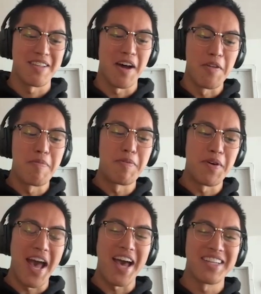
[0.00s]
other people
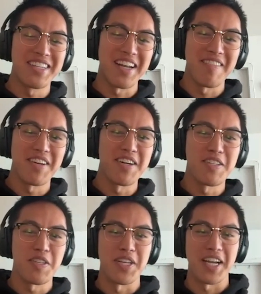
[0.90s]
had kind of done.
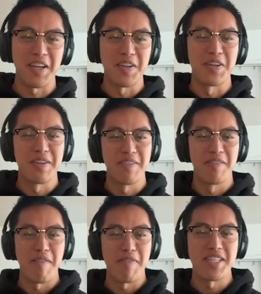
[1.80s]
So like I oh, could okay.
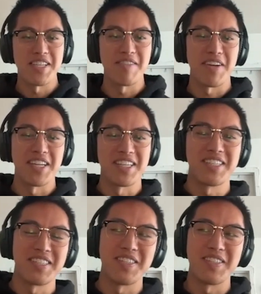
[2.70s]
reference it if I needed
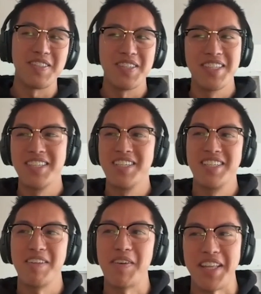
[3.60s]
to. Yeah.
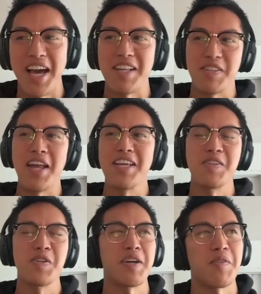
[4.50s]
Something like that. So I didn't
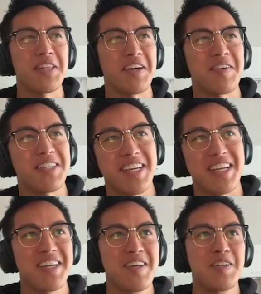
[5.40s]
do like one that was like
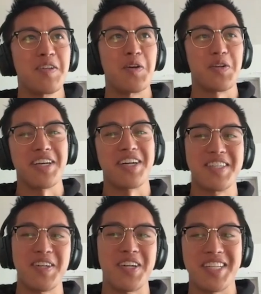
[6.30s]
totally
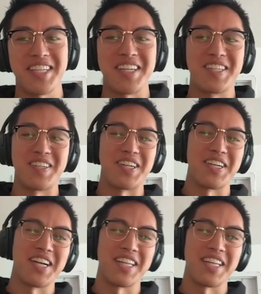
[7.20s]
uncharted yeah, territory. True.